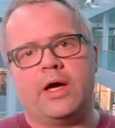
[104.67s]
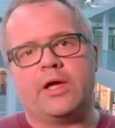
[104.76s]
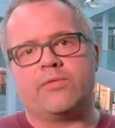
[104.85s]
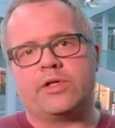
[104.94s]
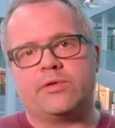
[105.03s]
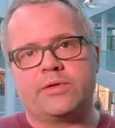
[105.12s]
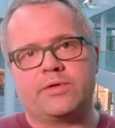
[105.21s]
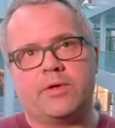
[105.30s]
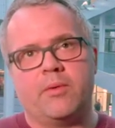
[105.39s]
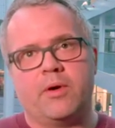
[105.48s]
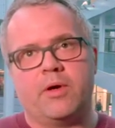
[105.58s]
Aviatrix
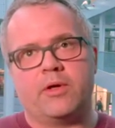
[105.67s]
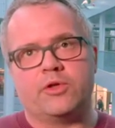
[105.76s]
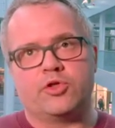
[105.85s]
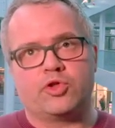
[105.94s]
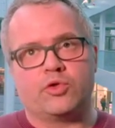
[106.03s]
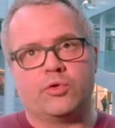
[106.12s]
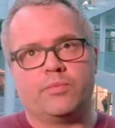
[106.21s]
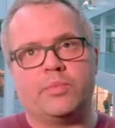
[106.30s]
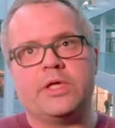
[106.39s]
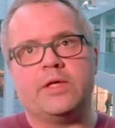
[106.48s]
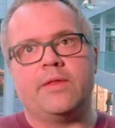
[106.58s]
should
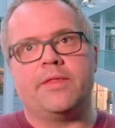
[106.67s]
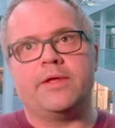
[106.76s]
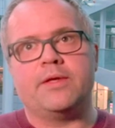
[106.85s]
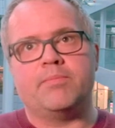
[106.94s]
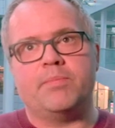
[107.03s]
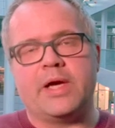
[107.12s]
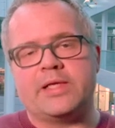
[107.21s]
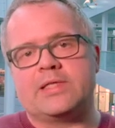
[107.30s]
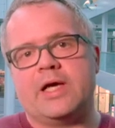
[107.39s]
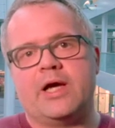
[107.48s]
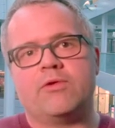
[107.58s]
be the
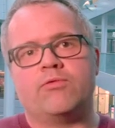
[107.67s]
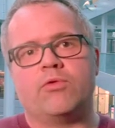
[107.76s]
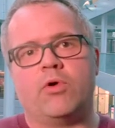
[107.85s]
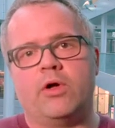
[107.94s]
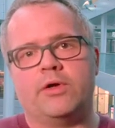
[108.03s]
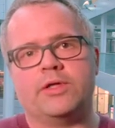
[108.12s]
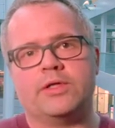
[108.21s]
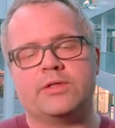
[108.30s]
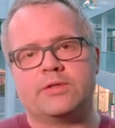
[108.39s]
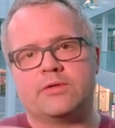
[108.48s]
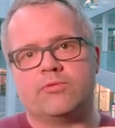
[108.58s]
baseline for all
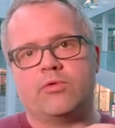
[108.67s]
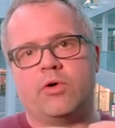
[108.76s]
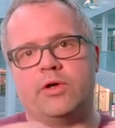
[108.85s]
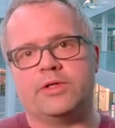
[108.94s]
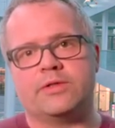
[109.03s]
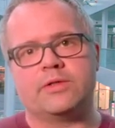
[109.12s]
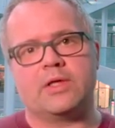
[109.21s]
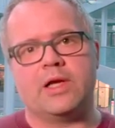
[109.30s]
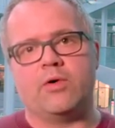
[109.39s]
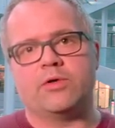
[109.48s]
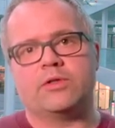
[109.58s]
these for all these
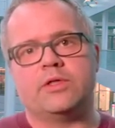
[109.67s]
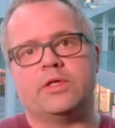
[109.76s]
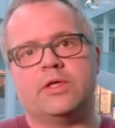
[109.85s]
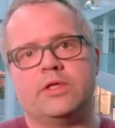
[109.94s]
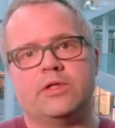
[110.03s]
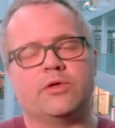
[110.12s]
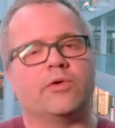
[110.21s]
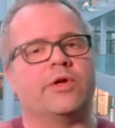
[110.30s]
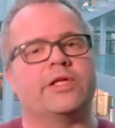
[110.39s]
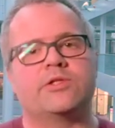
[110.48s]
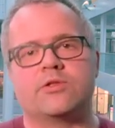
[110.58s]
cloud
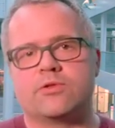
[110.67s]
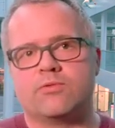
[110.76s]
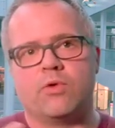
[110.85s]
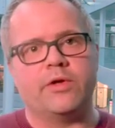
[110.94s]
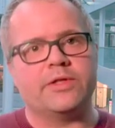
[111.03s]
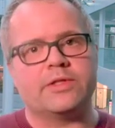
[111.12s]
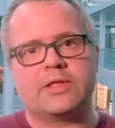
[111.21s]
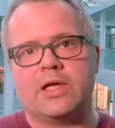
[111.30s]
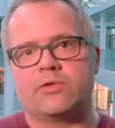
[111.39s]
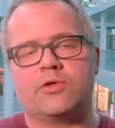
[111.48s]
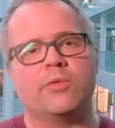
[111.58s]
interconnections, for all these
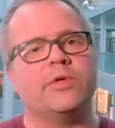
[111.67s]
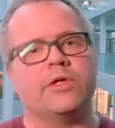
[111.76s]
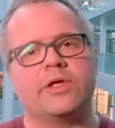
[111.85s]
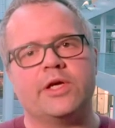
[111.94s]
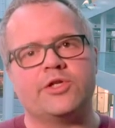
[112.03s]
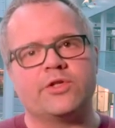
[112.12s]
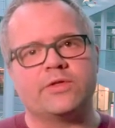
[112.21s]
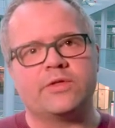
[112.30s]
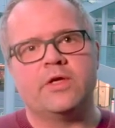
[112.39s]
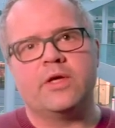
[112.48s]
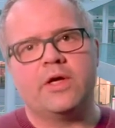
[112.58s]
cloud
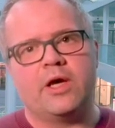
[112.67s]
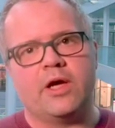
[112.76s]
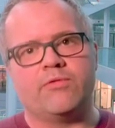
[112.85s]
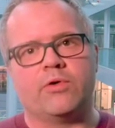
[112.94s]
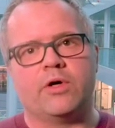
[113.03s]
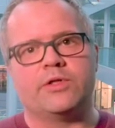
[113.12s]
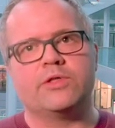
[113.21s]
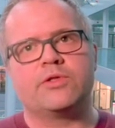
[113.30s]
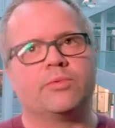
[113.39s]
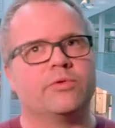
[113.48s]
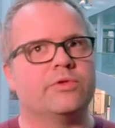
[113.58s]
communications, and for
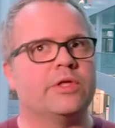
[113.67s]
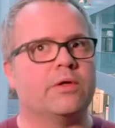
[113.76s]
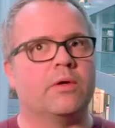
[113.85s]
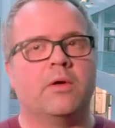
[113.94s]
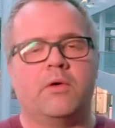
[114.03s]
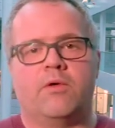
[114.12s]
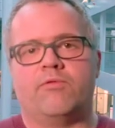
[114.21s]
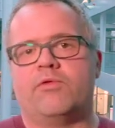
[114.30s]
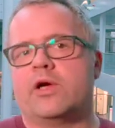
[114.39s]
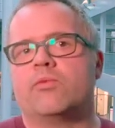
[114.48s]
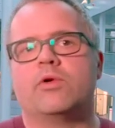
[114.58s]
distributing
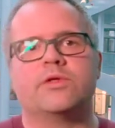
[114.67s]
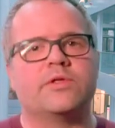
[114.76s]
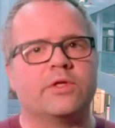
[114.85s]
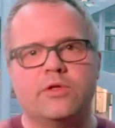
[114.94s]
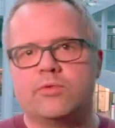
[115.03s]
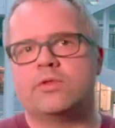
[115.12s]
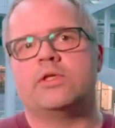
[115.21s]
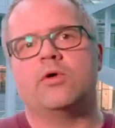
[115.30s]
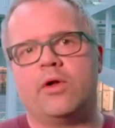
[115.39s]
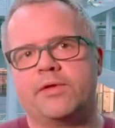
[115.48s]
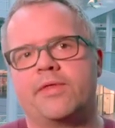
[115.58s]
firewall security,
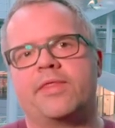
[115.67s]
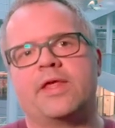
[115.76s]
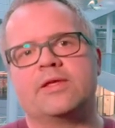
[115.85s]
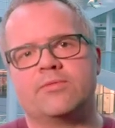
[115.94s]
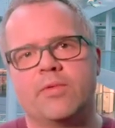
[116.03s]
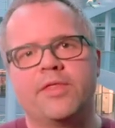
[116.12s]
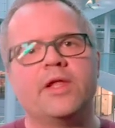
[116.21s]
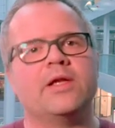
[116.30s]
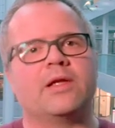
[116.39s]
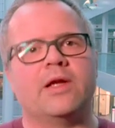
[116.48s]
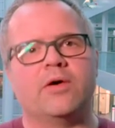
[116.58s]
all the things
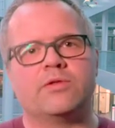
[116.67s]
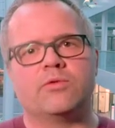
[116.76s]
within cloud.